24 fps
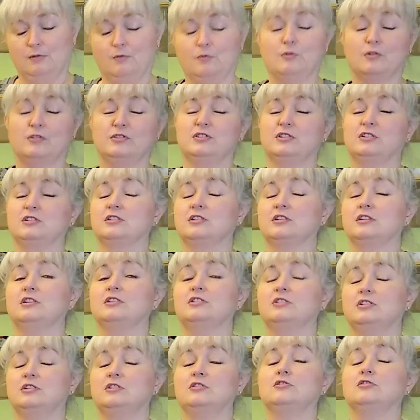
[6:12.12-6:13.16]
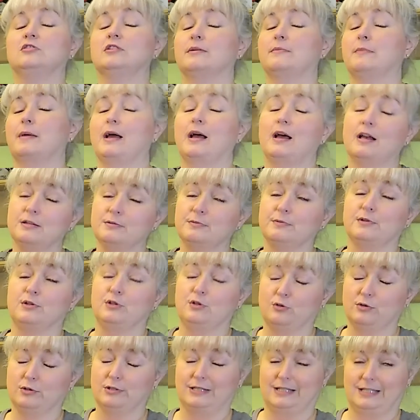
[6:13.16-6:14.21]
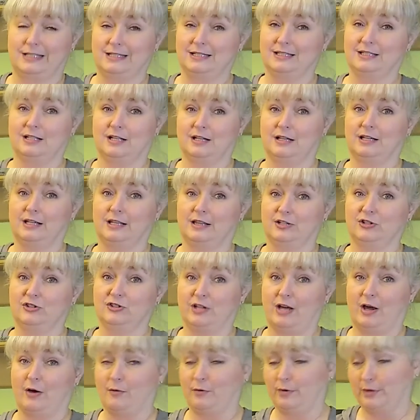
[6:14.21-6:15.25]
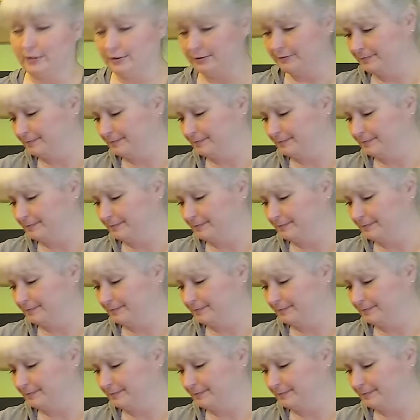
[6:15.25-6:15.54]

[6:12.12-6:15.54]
we'll just continue to let my husband use these to clean the shower.